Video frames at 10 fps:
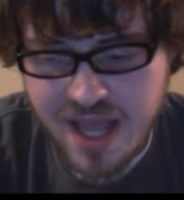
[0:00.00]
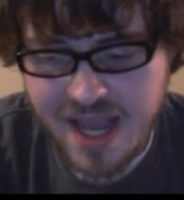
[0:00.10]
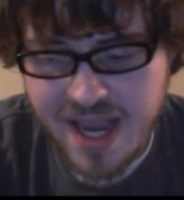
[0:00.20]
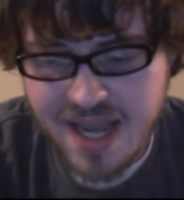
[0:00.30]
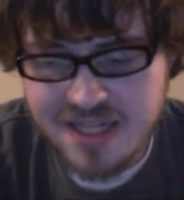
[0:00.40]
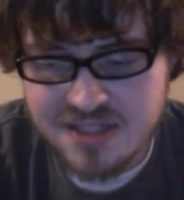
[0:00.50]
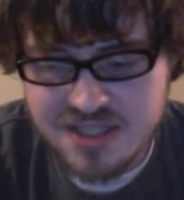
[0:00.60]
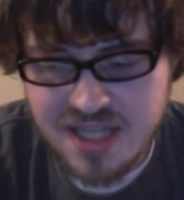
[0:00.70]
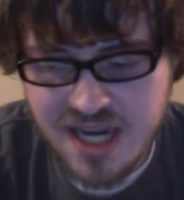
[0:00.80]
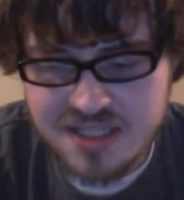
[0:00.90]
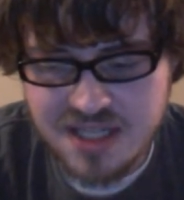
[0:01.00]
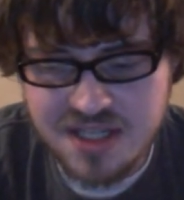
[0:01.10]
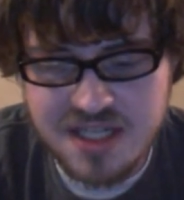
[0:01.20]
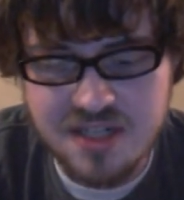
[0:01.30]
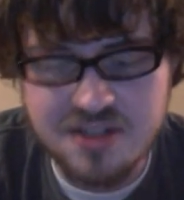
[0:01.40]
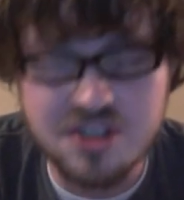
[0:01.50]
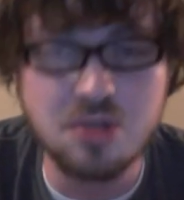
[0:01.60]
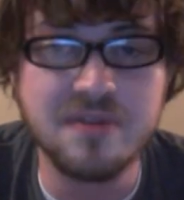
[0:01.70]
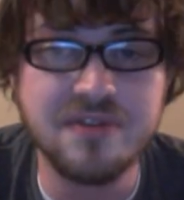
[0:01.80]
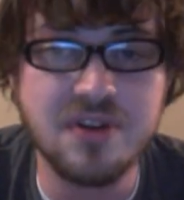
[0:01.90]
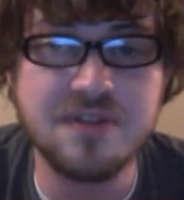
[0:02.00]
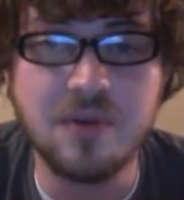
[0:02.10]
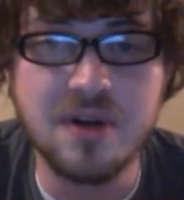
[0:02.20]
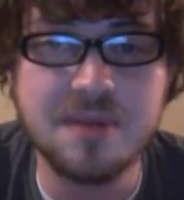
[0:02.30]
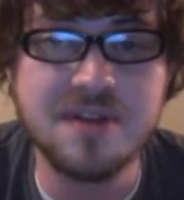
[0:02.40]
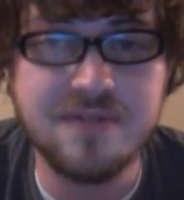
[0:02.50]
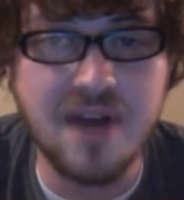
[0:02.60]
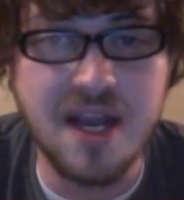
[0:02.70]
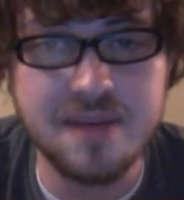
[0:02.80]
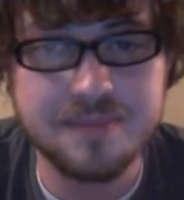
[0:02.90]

And he decides that they need a supervillain for him to fight.